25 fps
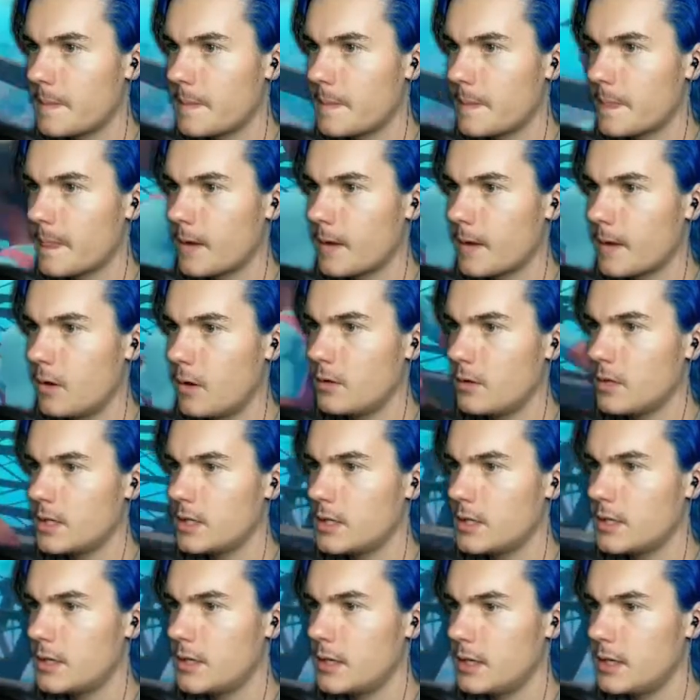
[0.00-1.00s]
Oh,
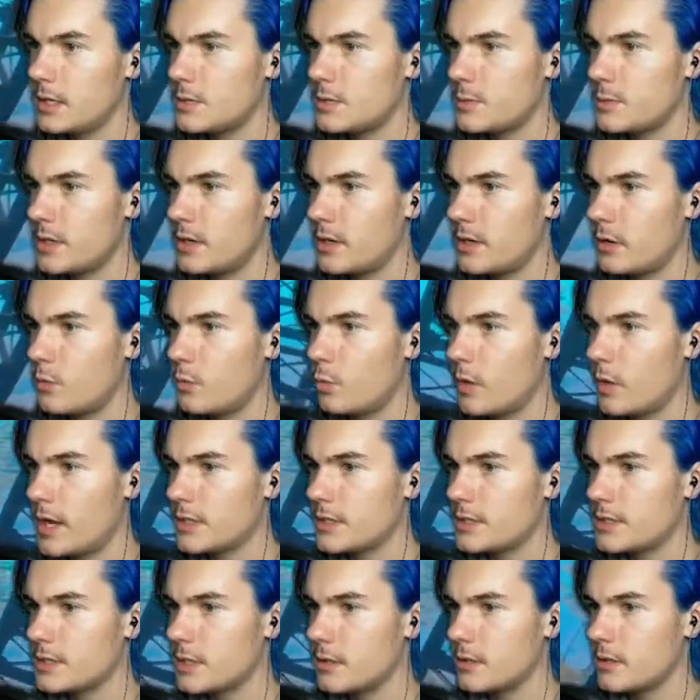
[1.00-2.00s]
at least what? we know where
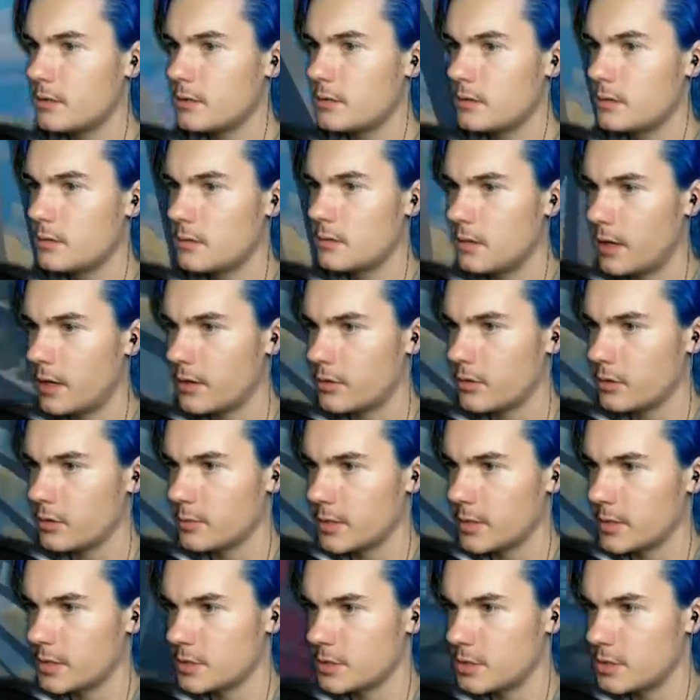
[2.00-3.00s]
to I thought you were about to jump